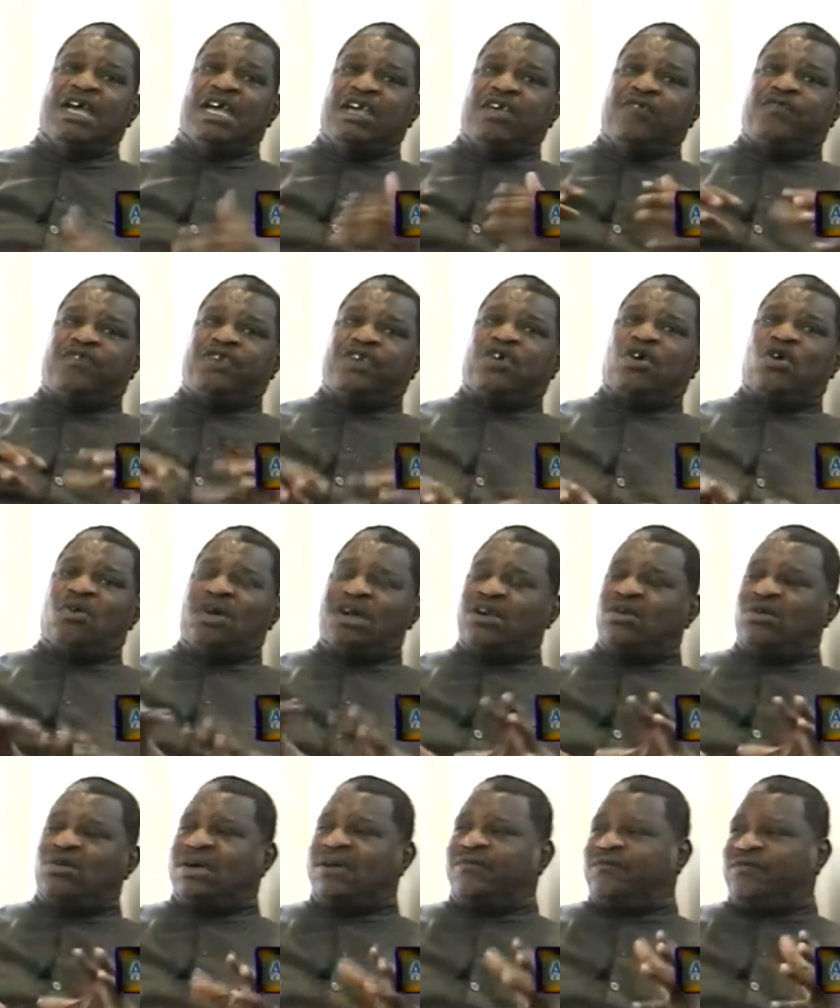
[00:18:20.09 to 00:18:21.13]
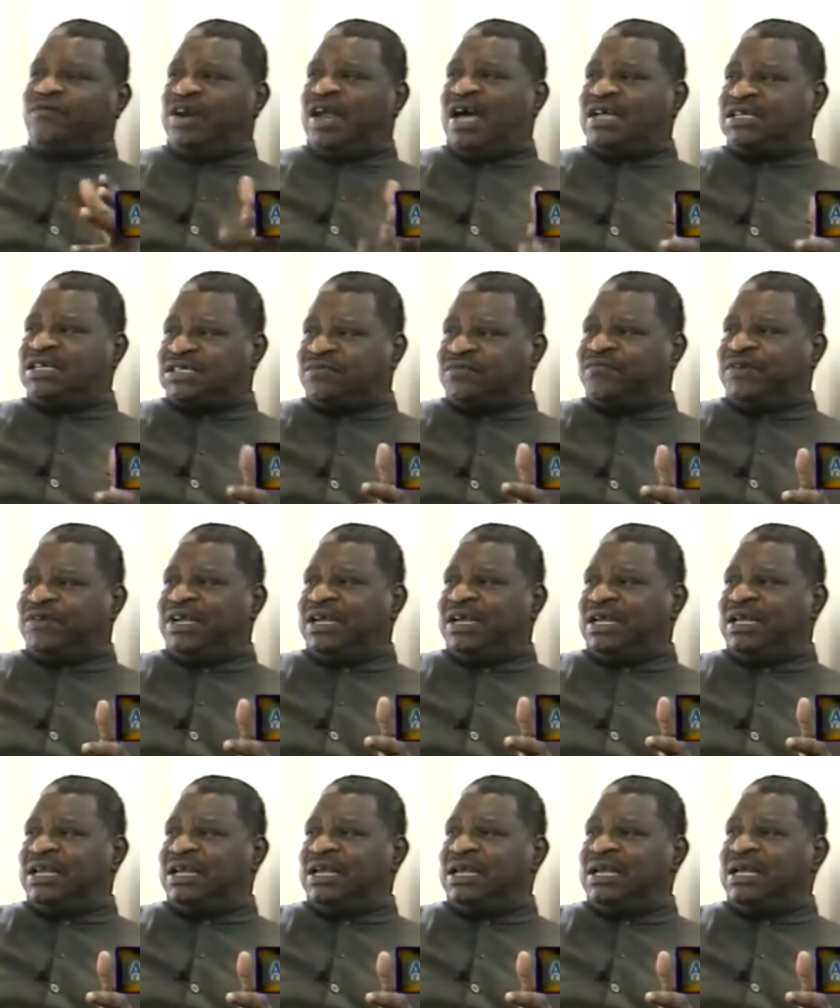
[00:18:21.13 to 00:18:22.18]
If you go and look at philosophy,
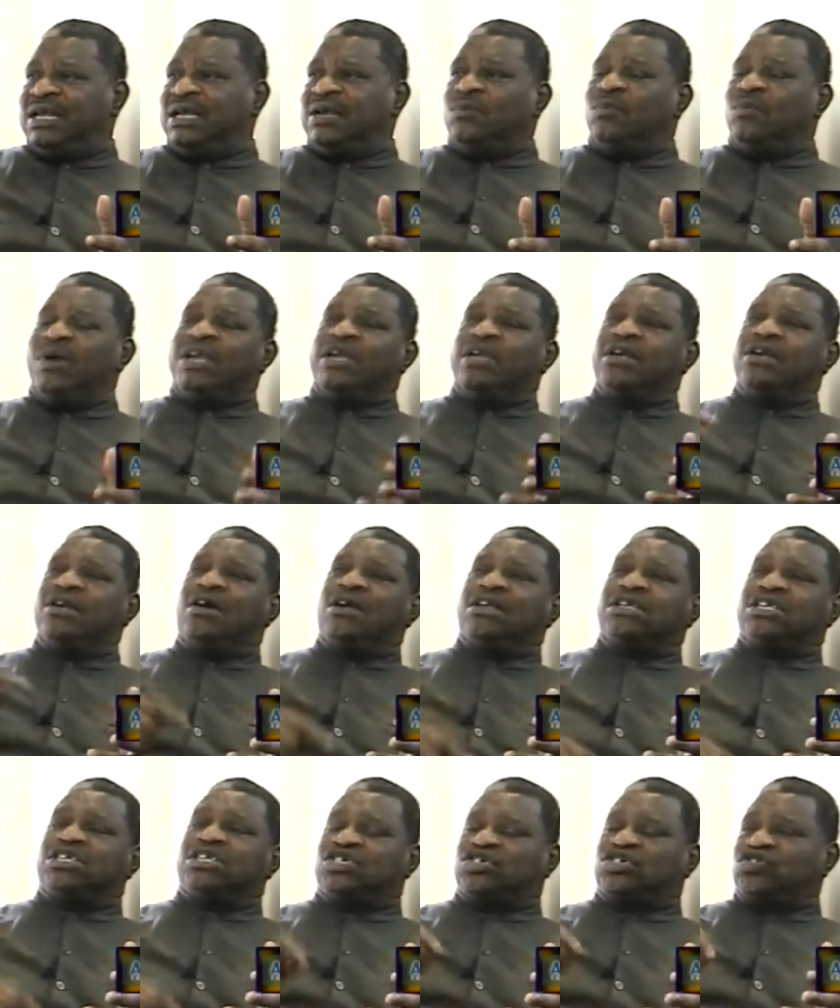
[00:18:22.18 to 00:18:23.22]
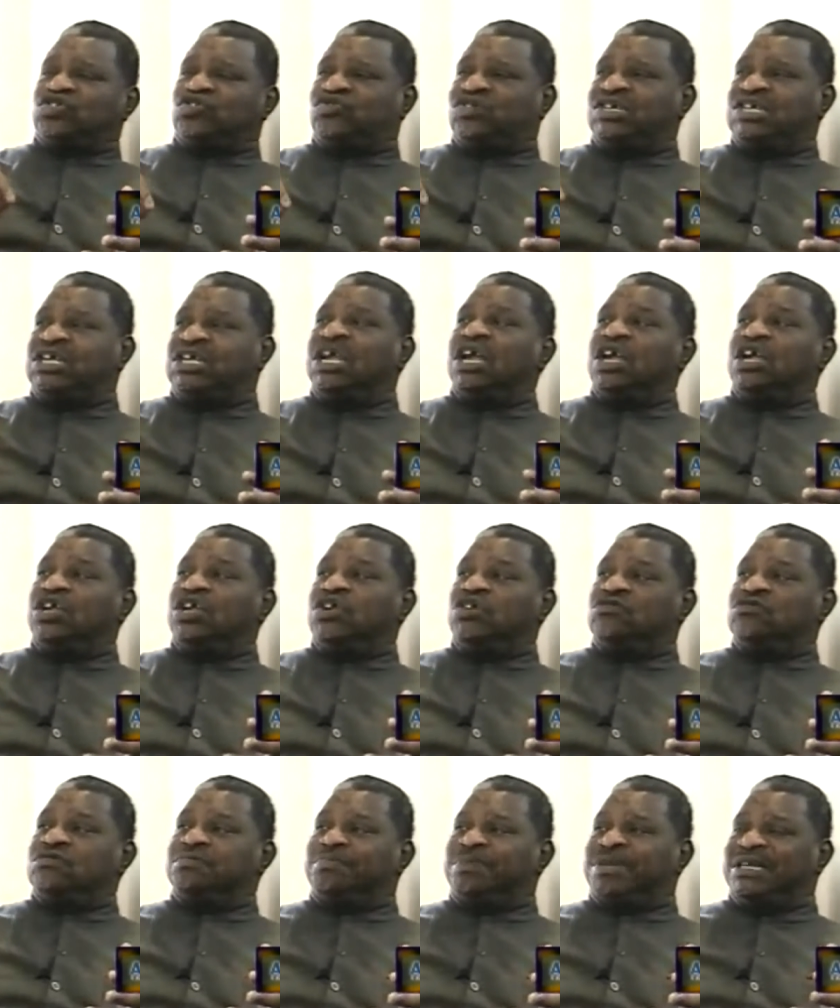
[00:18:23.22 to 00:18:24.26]
whether or not it's the three
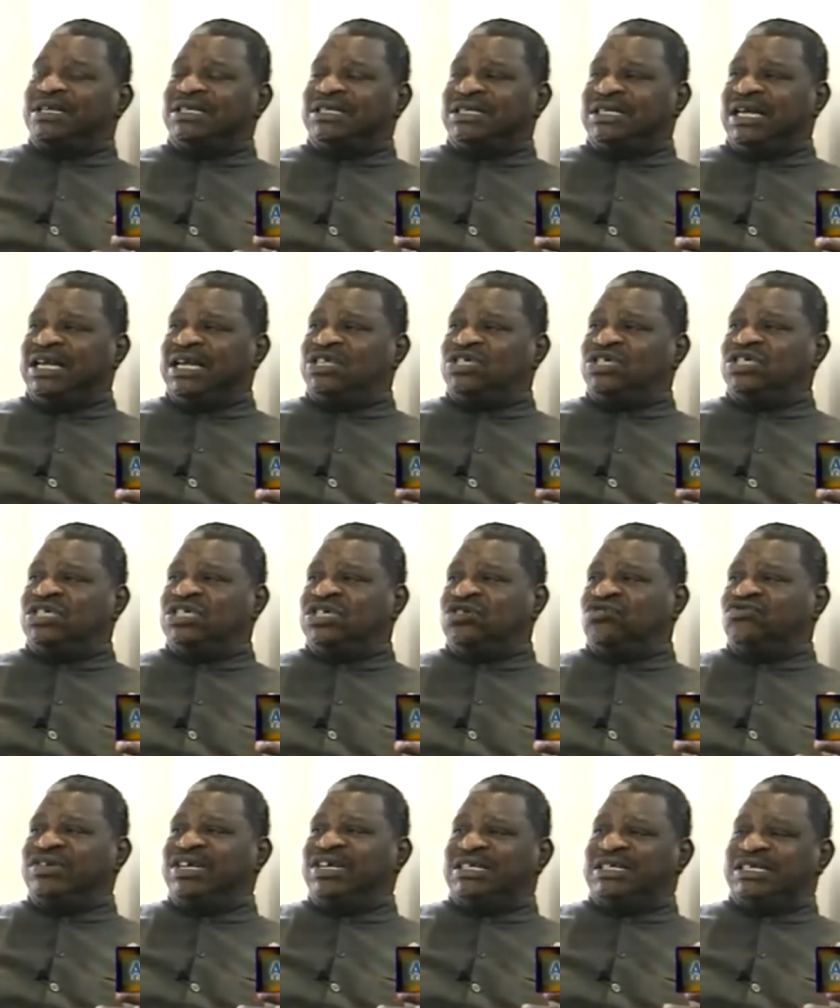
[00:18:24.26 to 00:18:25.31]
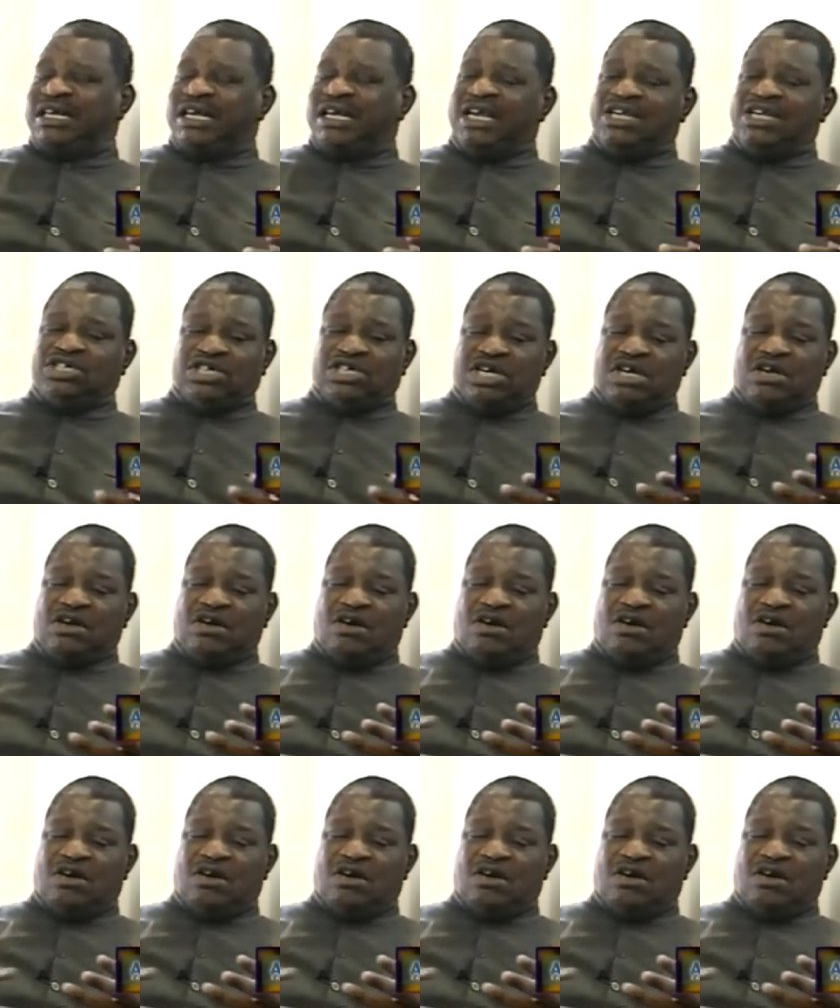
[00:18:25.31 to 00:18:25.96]
European sages, the Greek sage,